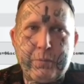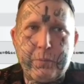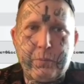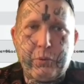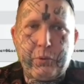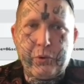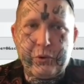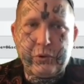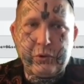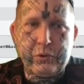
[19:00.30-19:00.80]

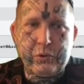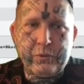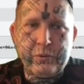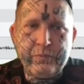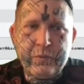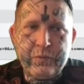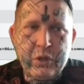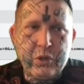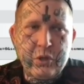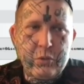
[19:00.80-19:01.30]
portal,
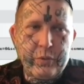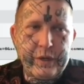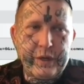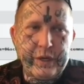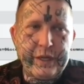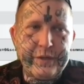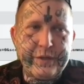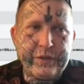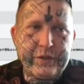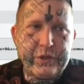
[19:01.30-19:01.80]
we
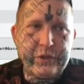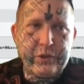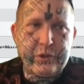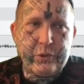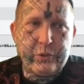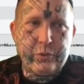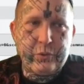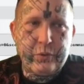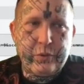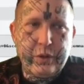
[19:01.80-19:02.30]
need
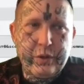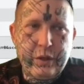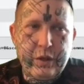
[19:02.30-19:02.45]
to